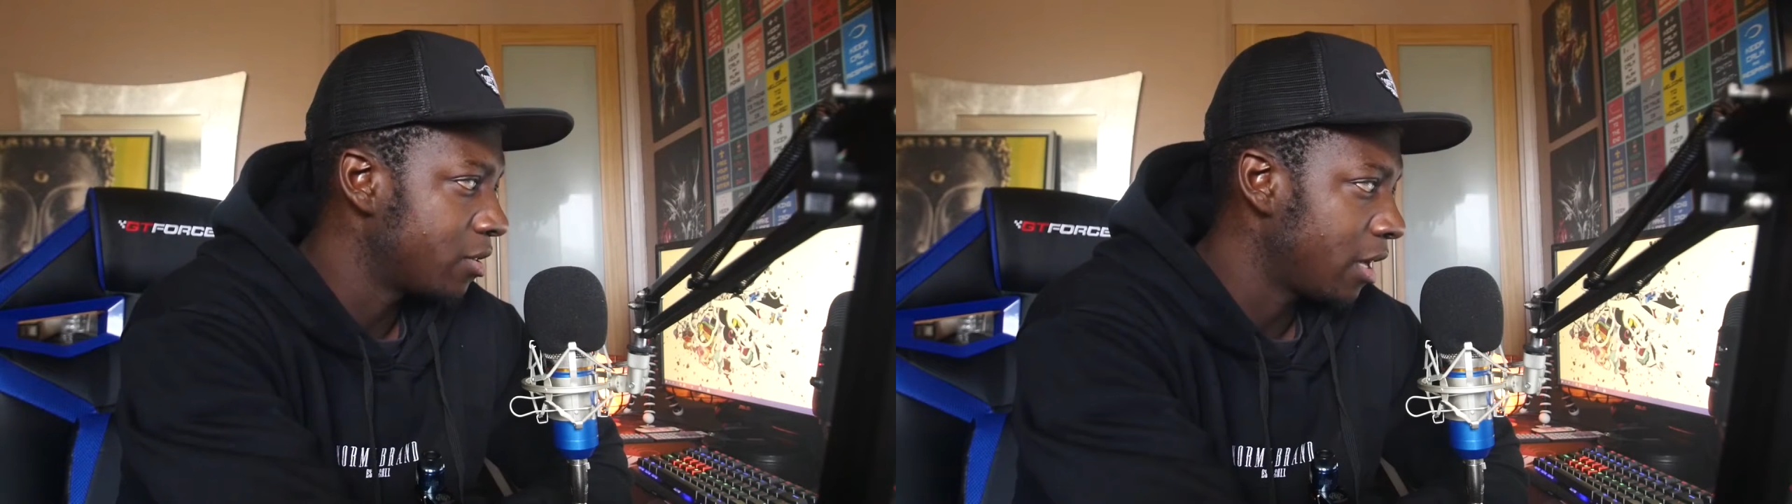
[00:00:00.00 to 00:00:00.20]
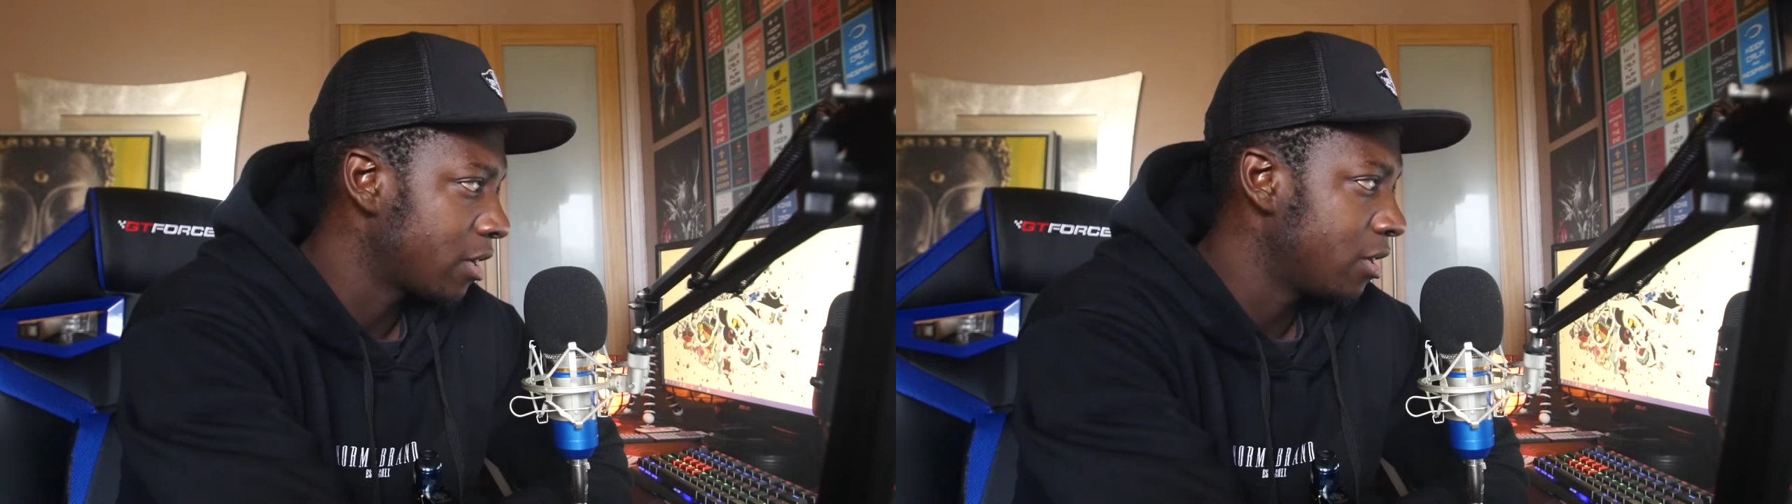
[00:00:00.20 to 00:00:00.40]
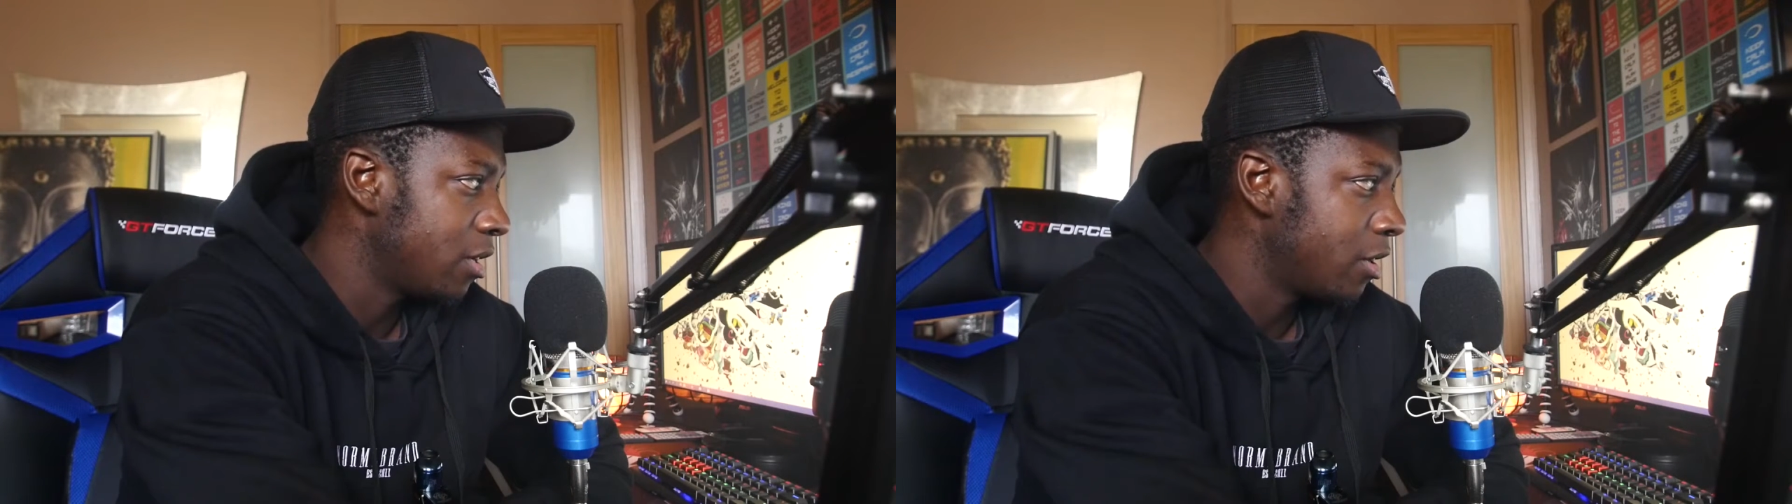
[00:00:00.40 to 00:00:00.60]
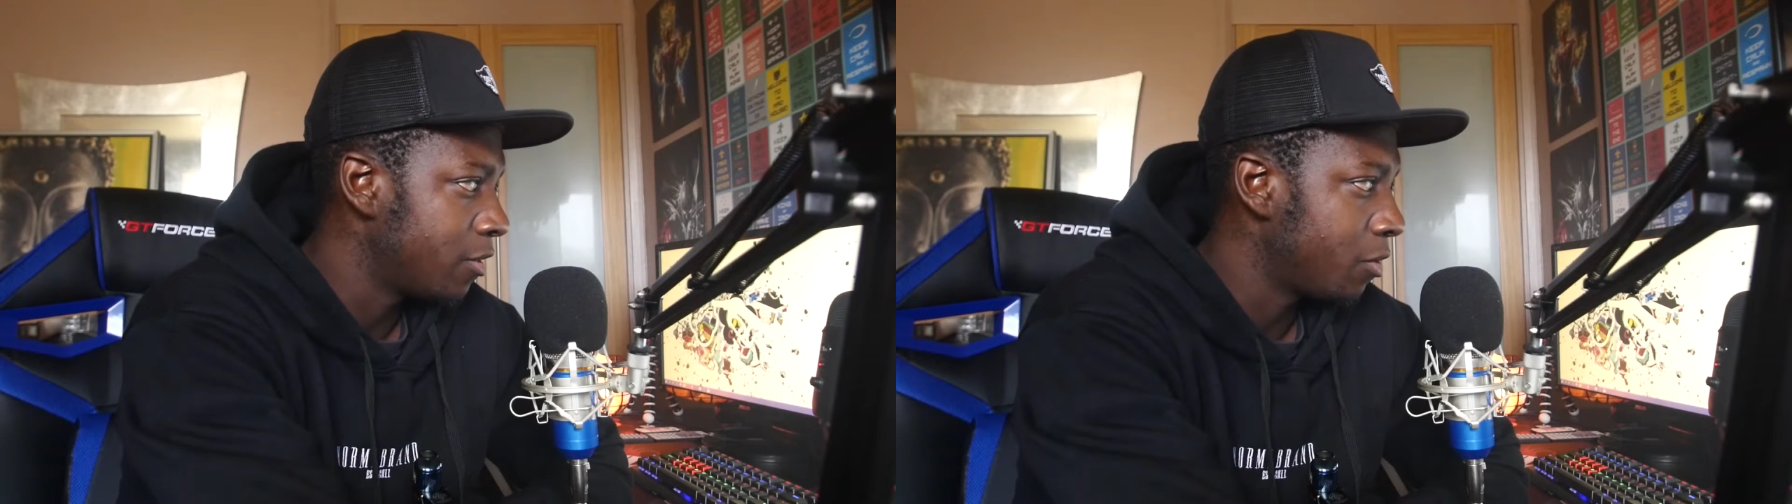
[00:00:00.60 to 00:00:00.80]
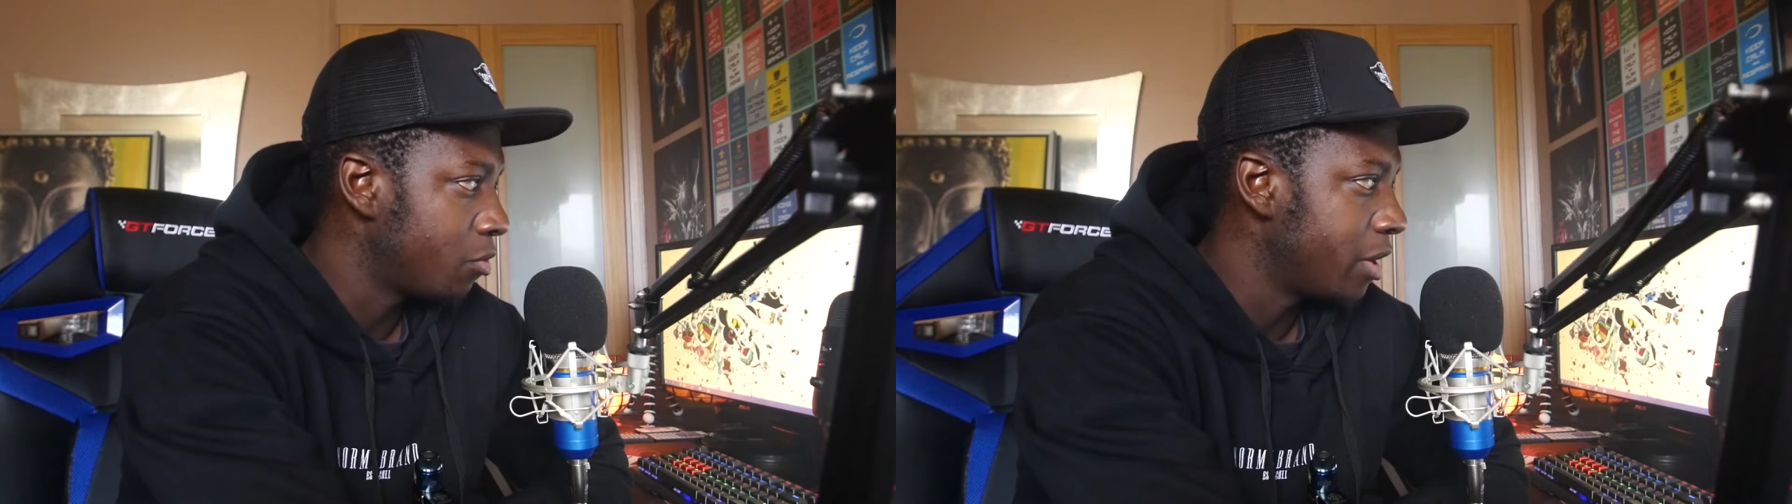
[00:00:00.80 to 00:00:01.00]
like a
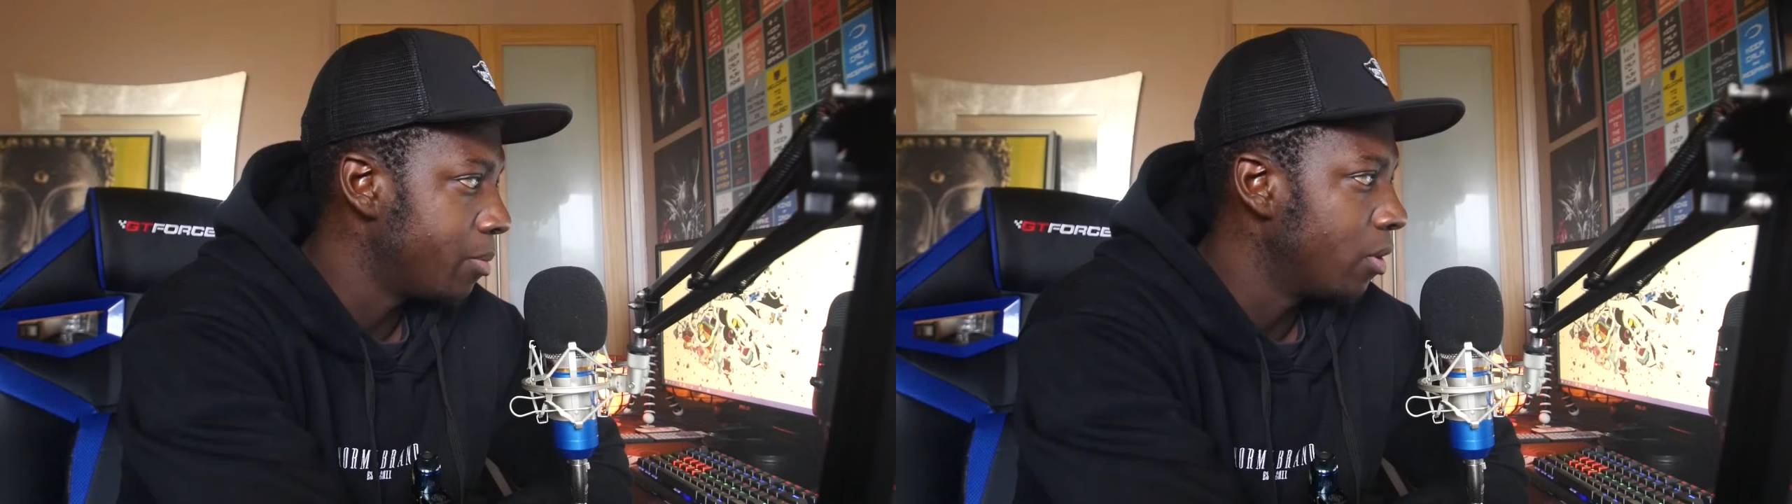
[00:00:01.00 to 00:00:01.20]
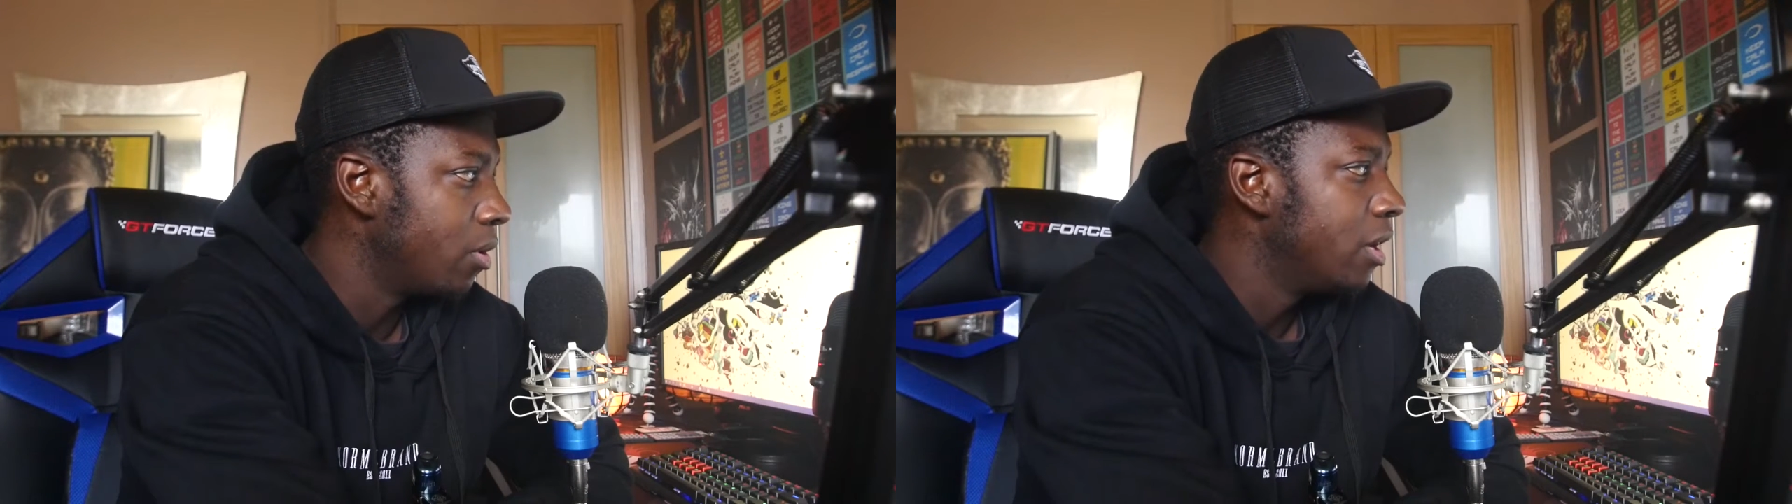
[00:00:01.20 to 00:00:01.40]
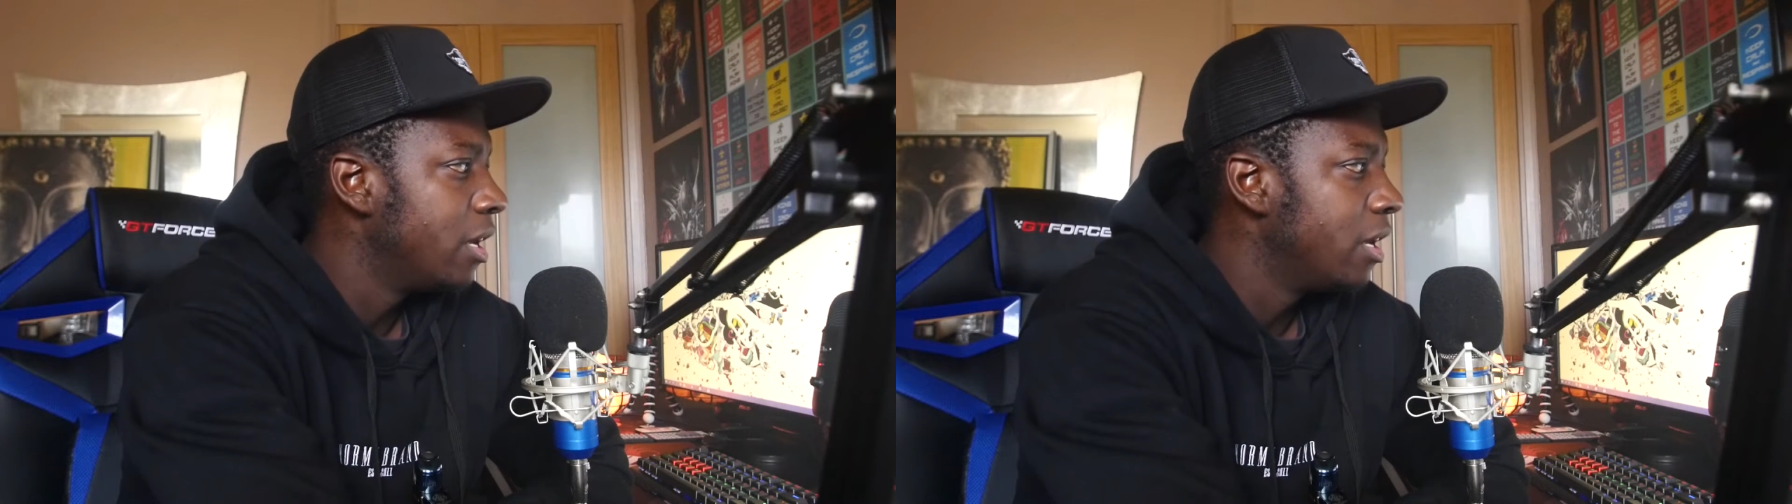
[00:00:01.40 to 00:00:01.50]
full rainbow.